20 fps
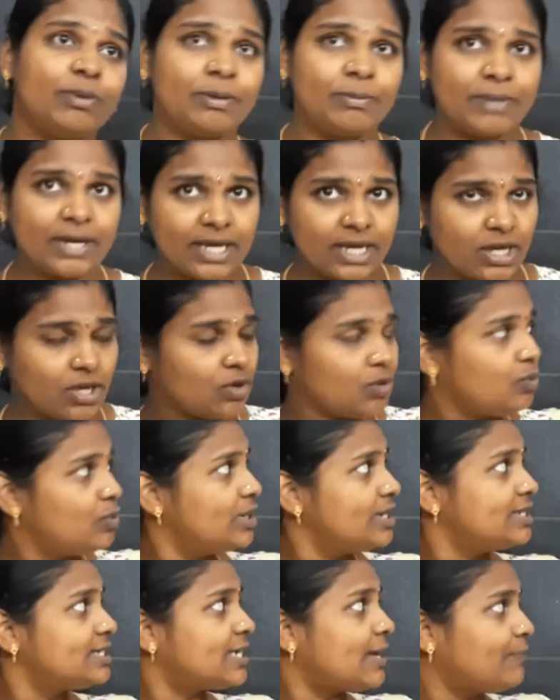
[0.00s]
by q
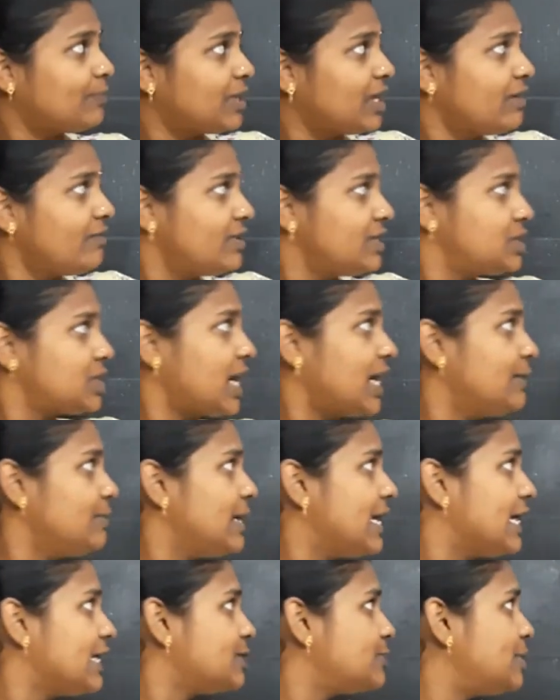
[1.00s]
is something which can be
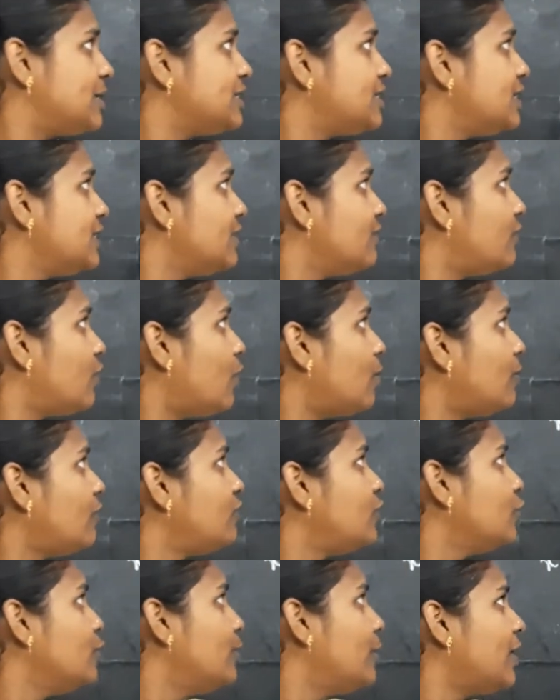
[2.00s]
expressed in the form of
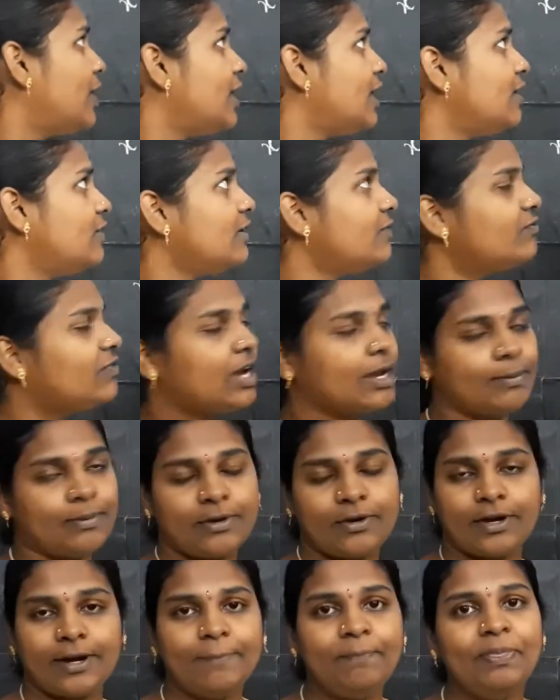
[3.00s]
2 power n and 5
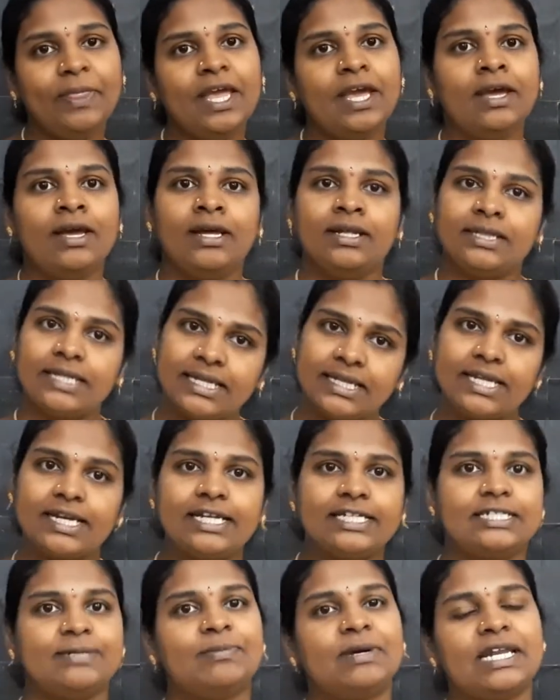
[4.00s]
power m, then the
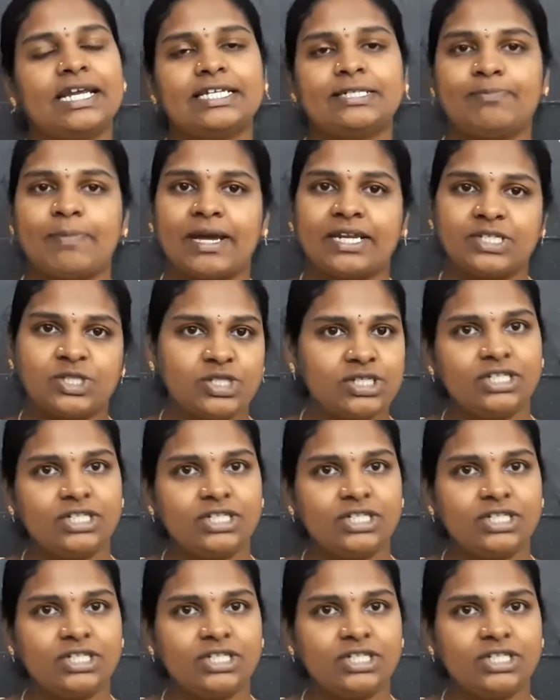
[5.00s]
decimal expansion